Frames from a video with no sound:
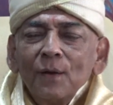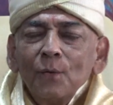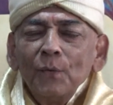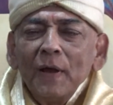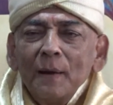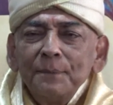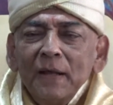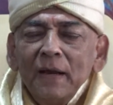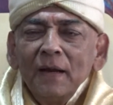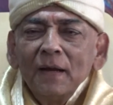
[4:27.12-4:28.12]
We have
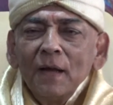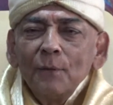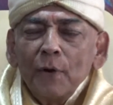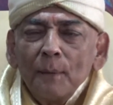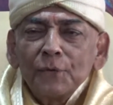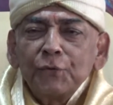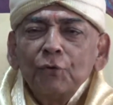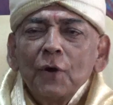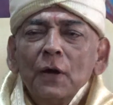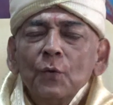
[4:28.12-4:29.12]
the
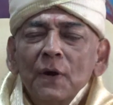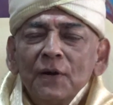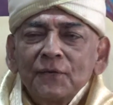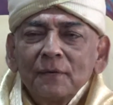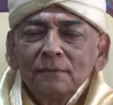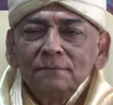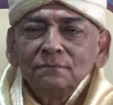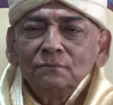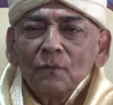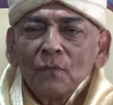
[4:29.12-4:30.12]
pharmaceutical units,
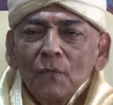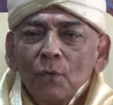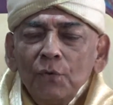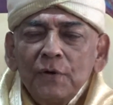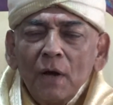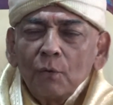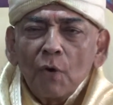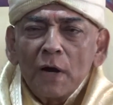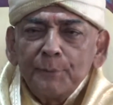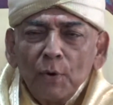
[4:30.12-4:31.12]
which are
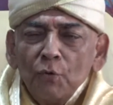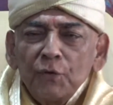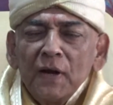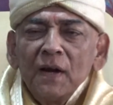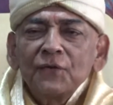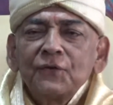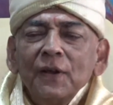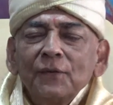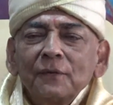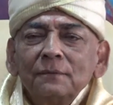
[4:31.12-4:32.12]
quite polluting
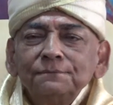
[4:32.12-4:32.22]
industries.